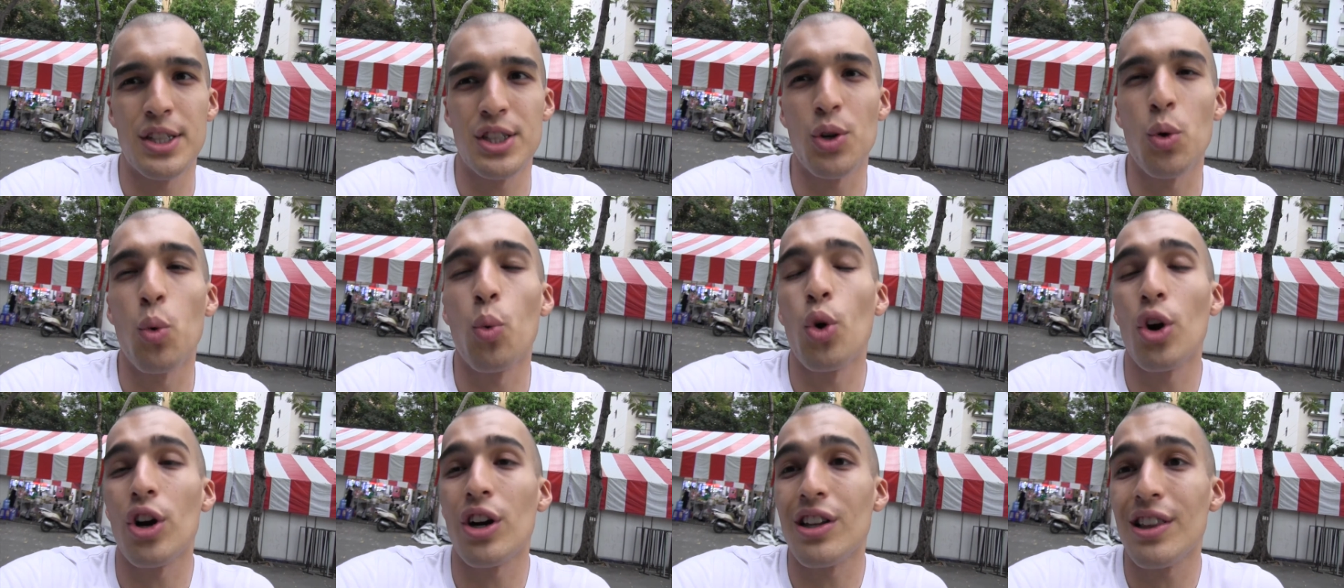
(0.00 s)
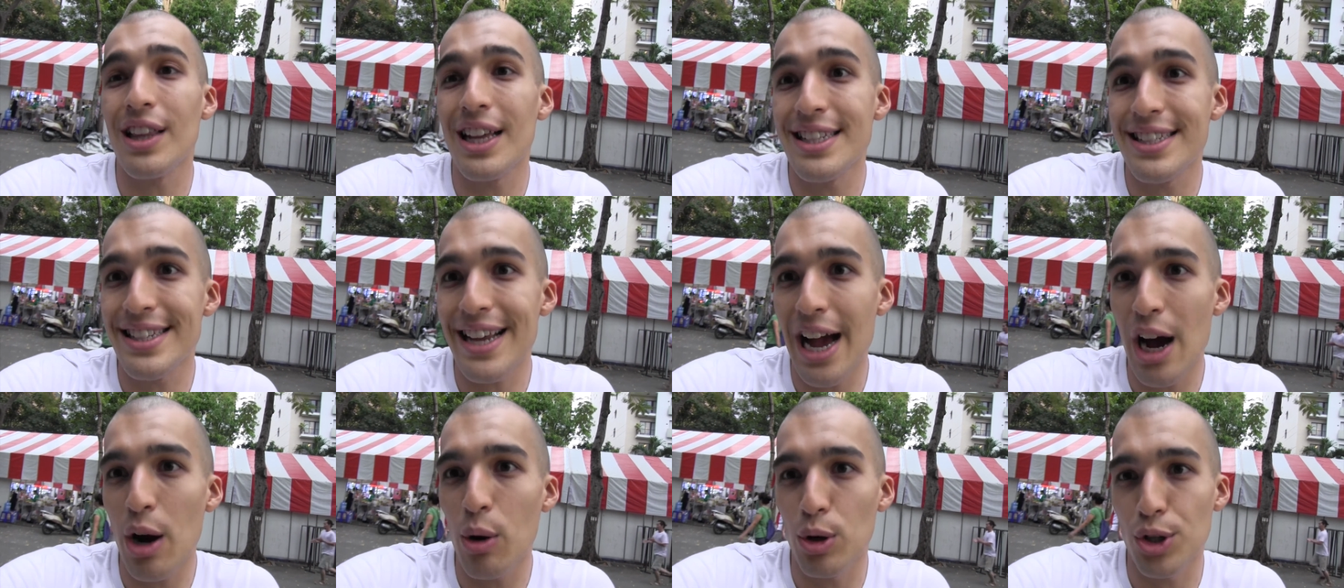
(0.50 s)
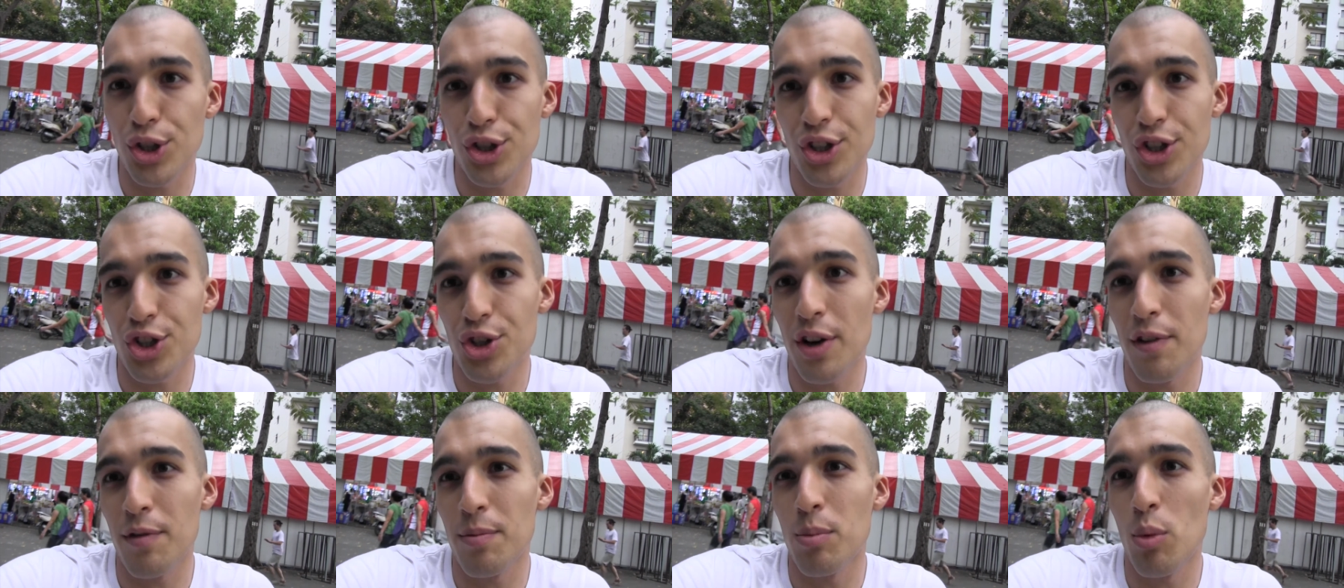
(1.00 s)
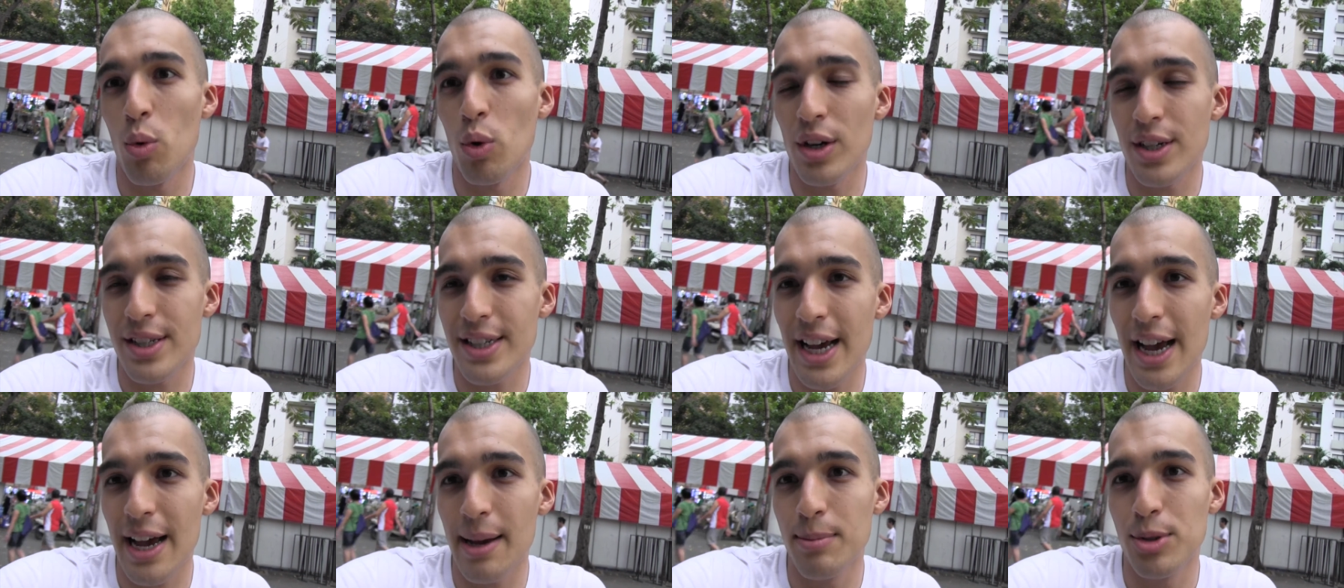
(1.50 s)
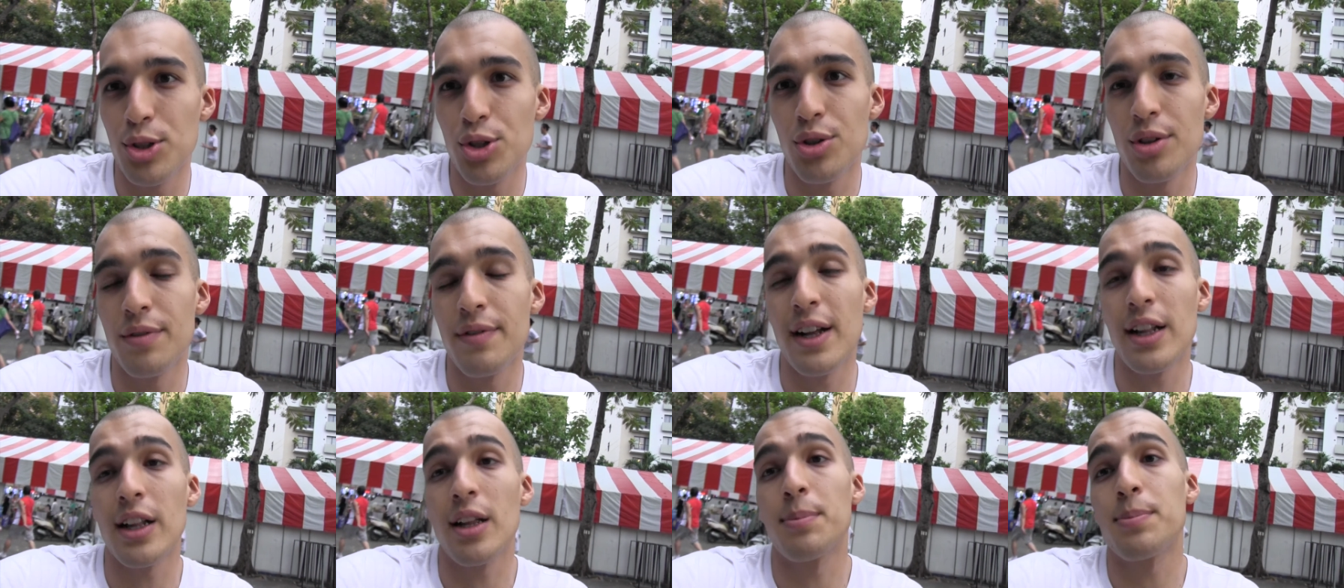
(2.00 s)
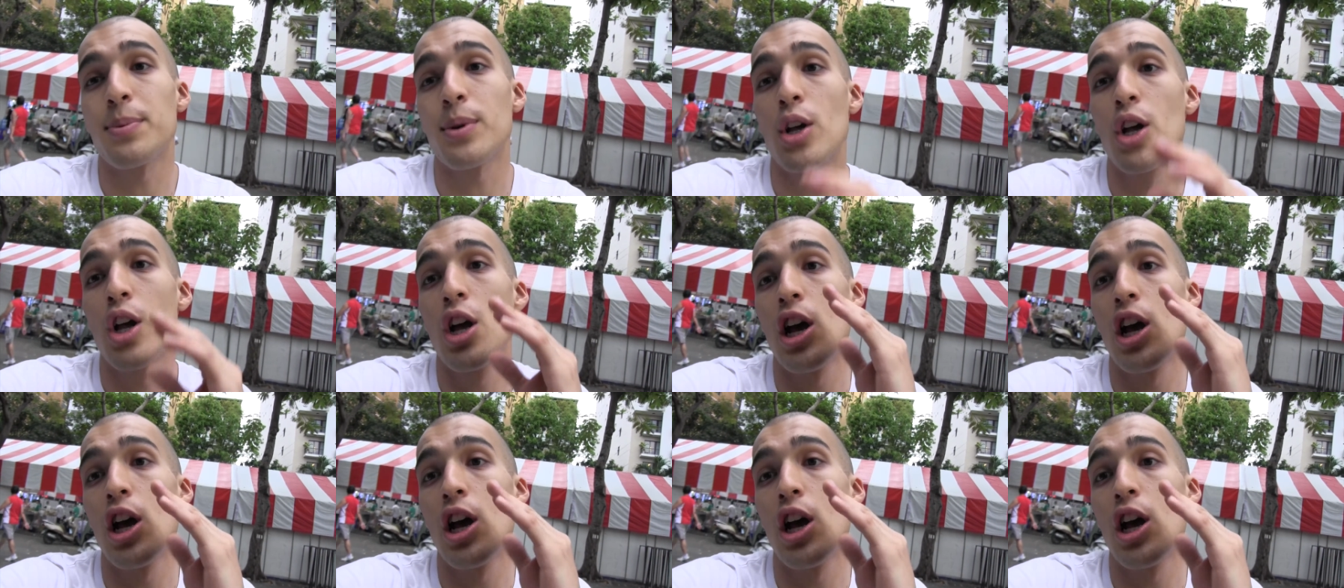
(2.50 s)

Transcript: to work less hours so that you have more time to develop